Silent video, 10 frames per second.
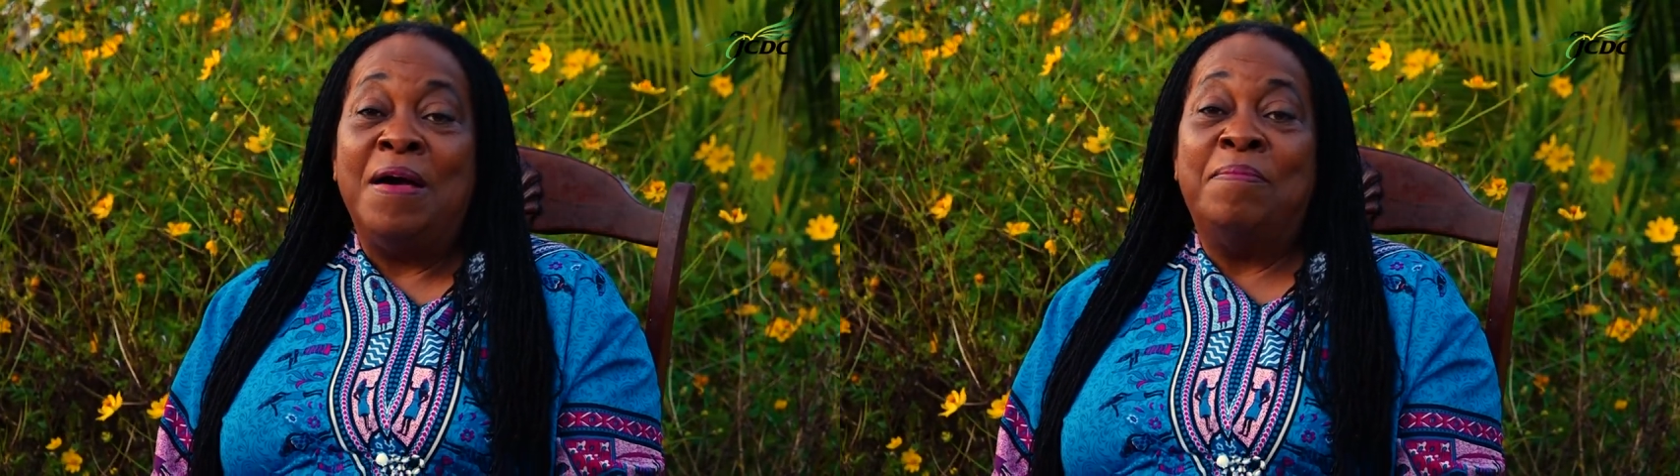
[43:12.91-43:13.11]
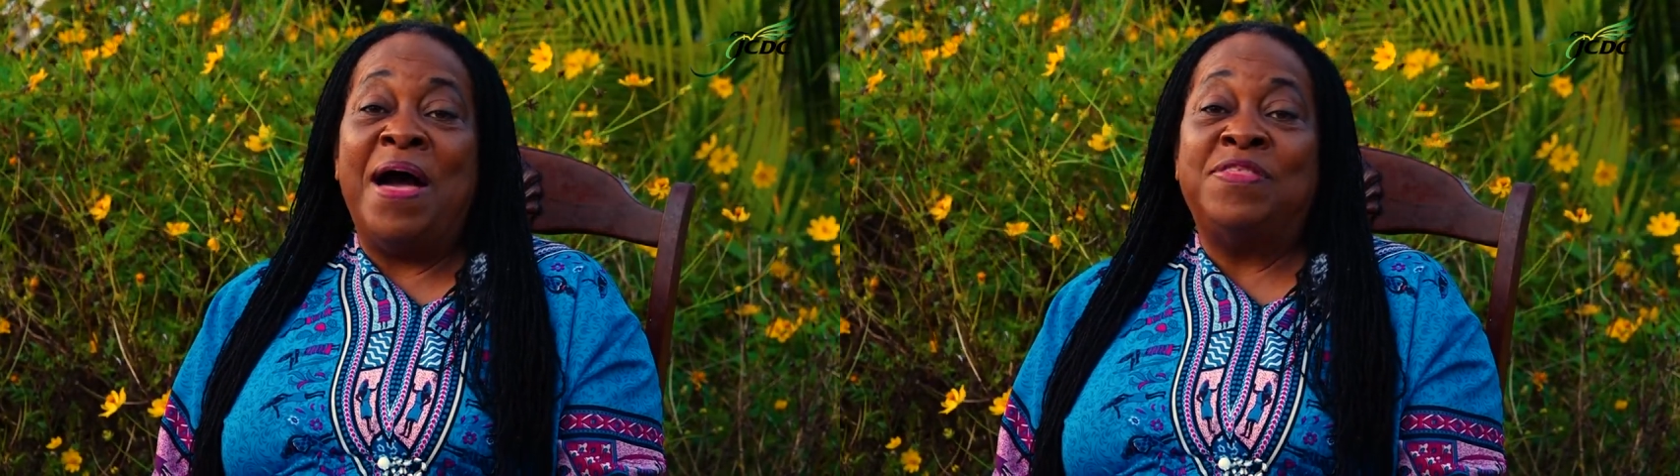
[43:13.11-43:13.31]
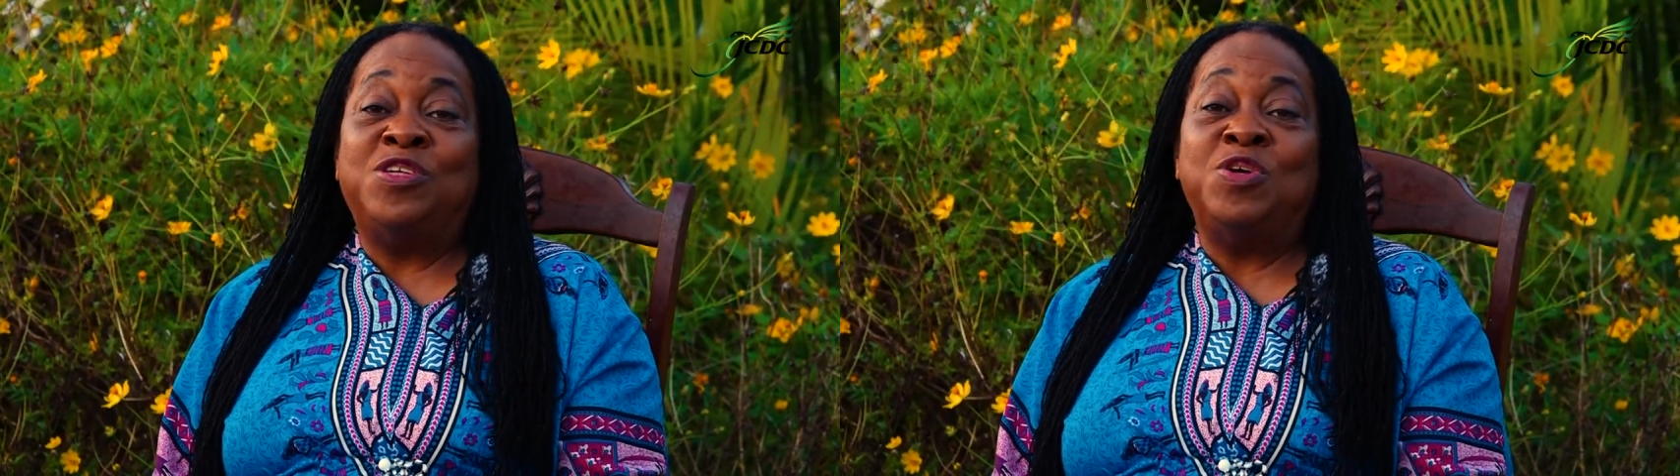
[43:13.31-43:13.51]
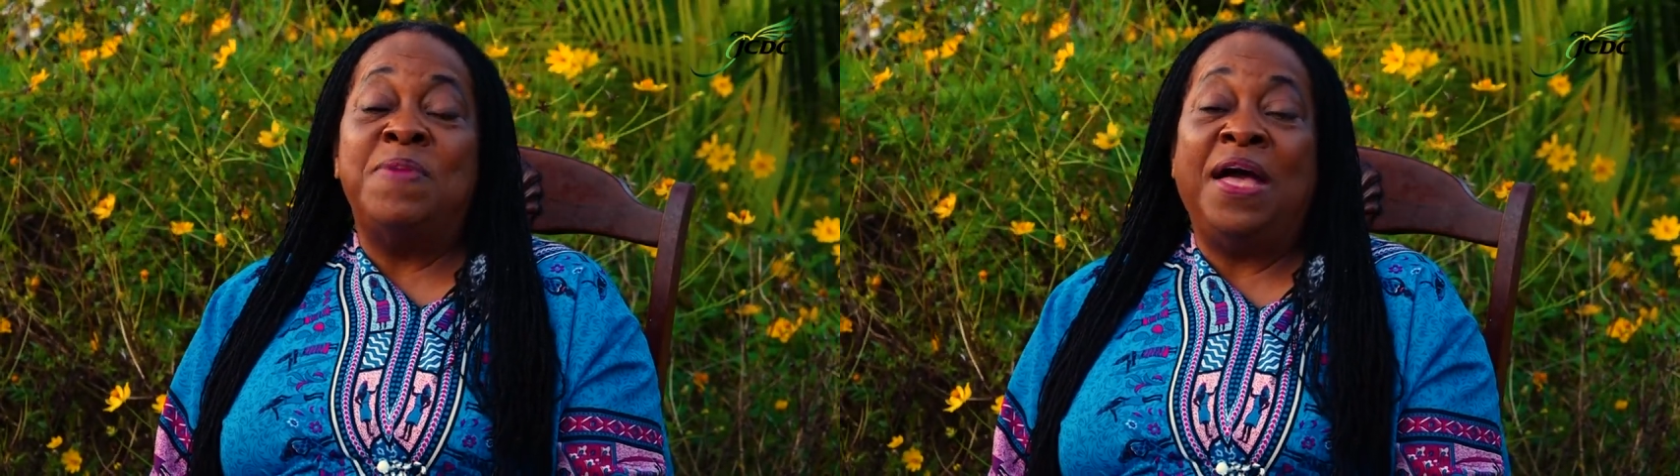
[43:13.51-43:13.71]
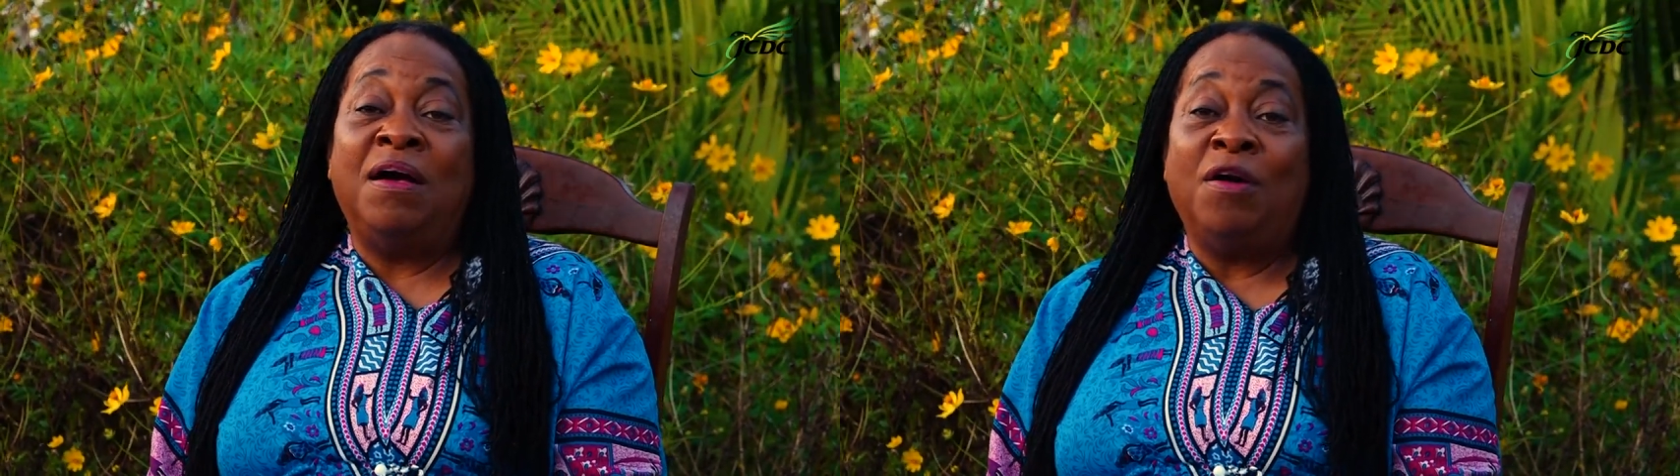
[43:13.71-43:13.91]
by the
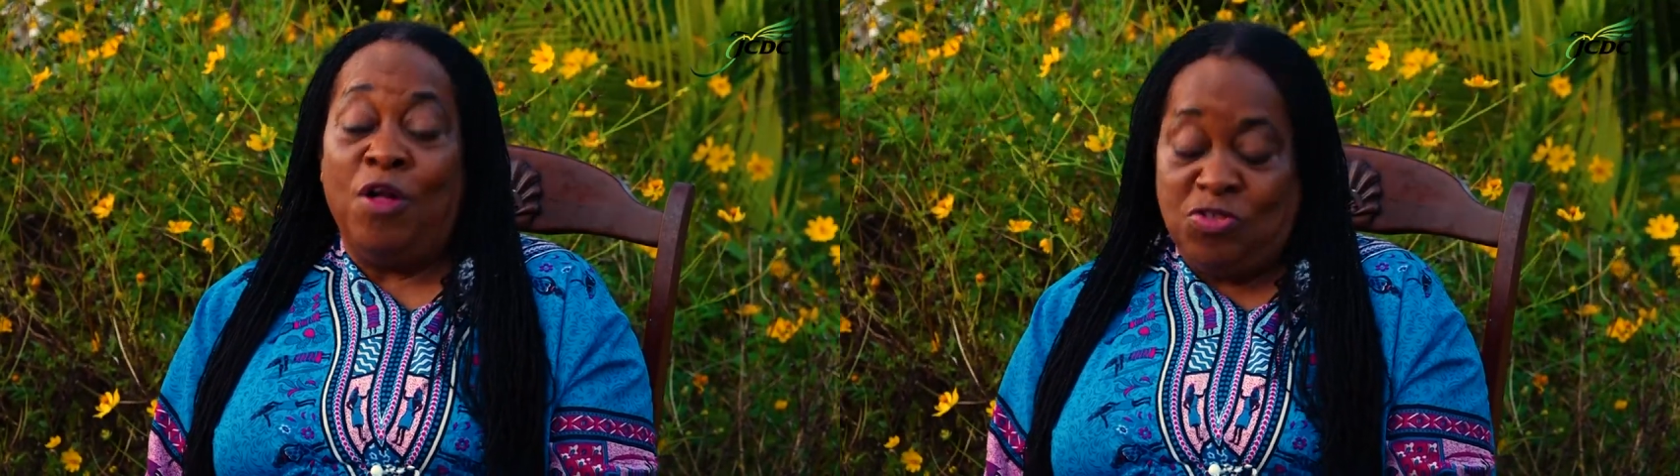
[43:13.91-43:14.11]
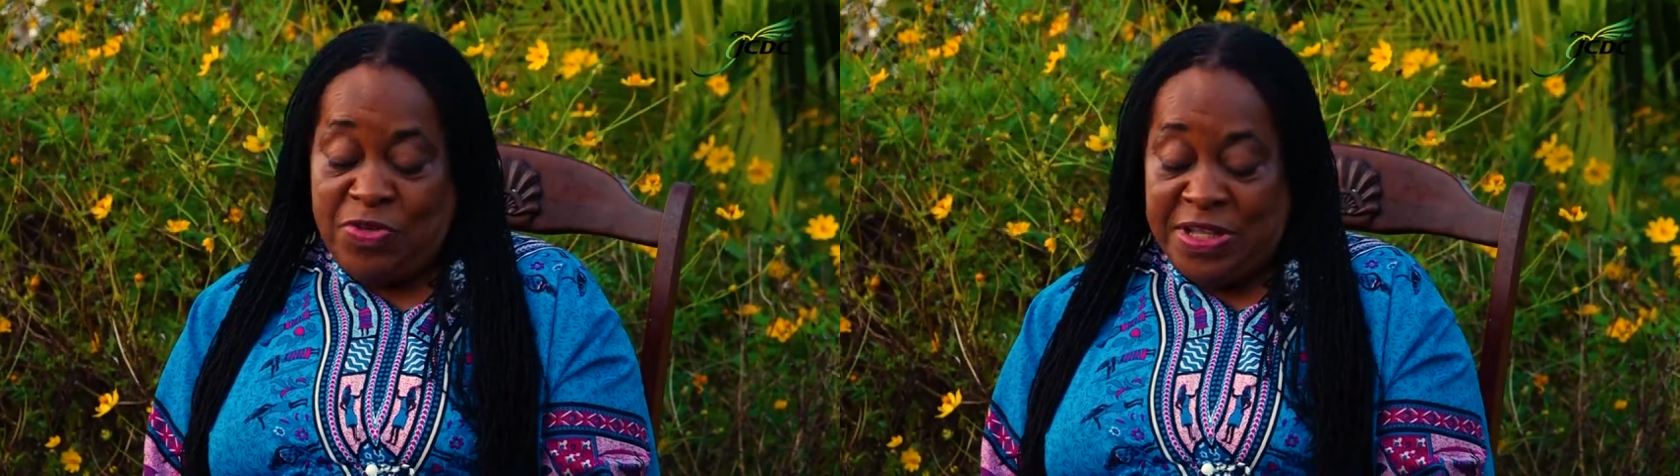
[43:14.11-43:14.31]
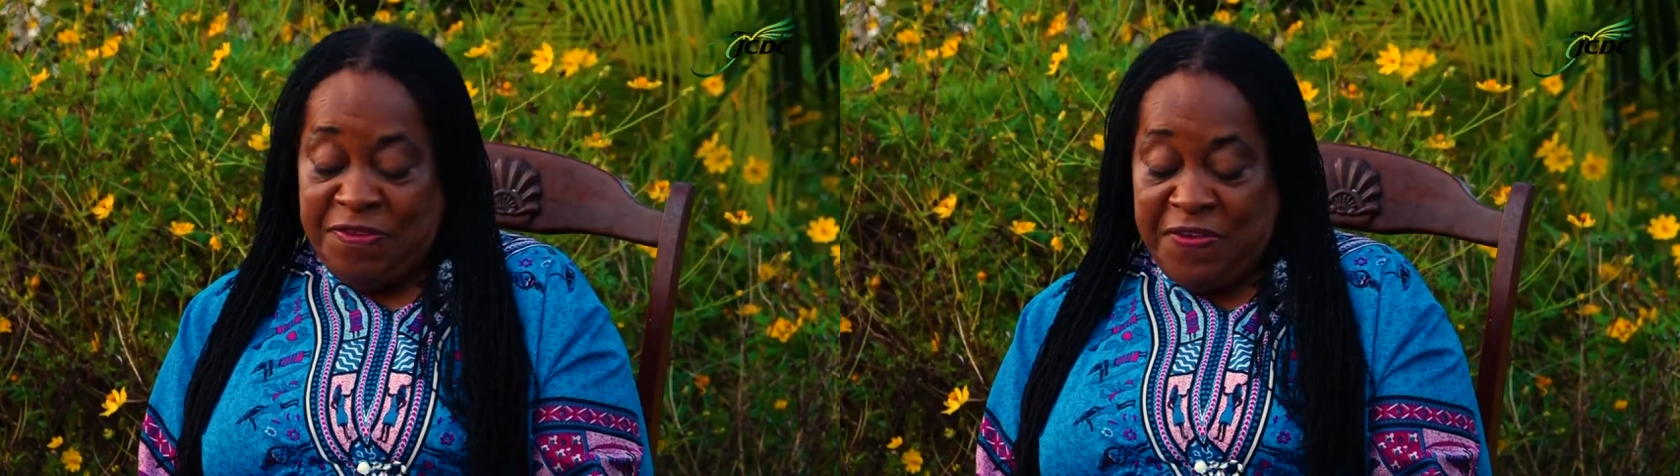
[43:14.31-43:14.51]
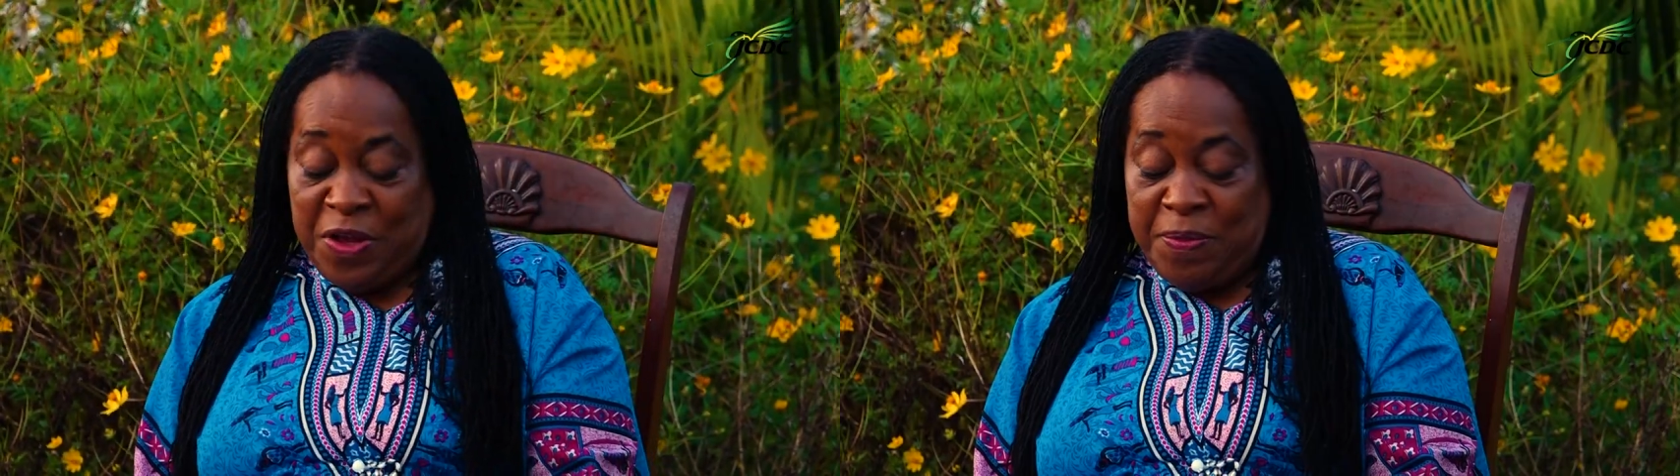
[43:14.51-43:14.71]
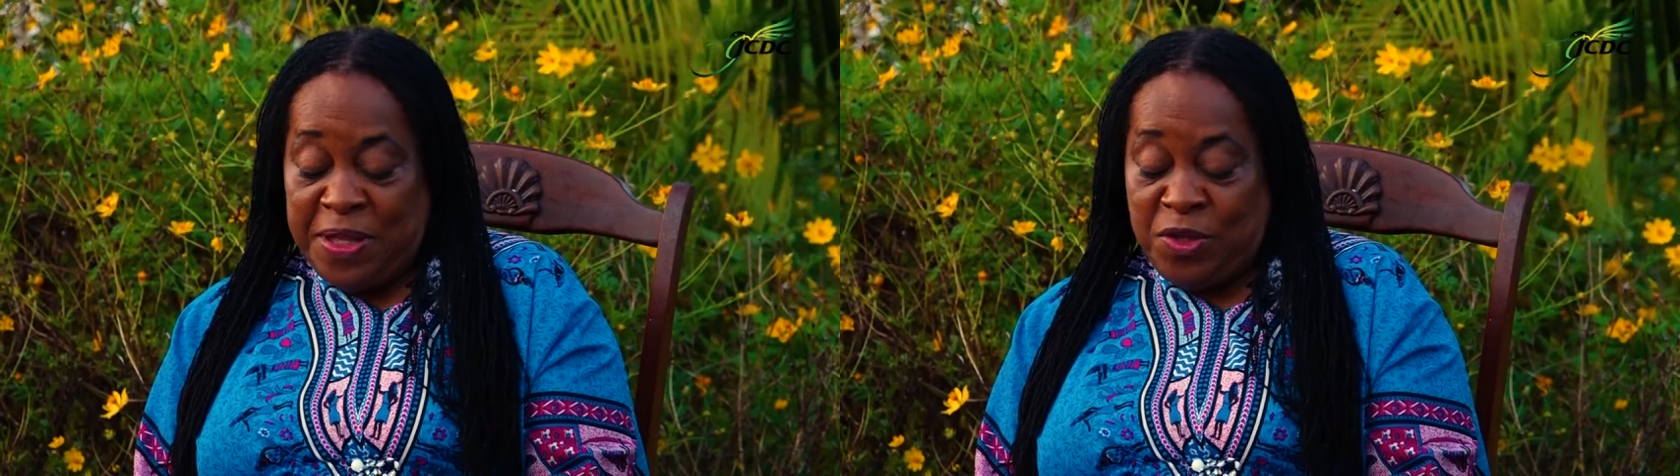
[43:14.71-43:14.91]
Jamaica Cultural
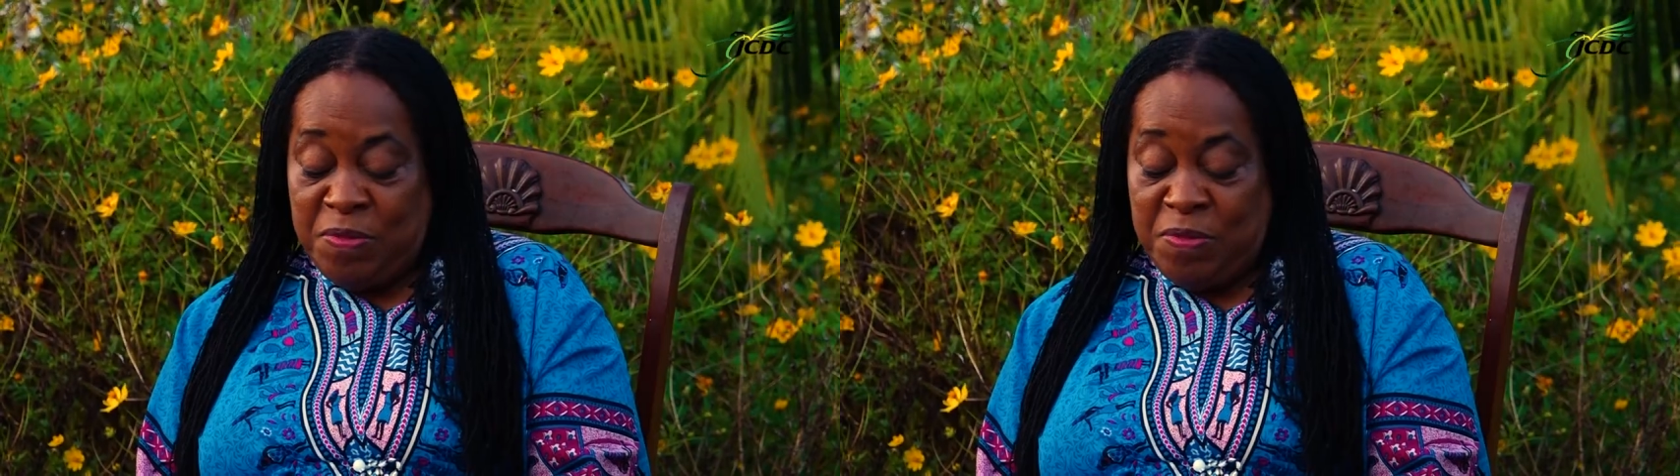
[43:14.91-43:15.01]
Development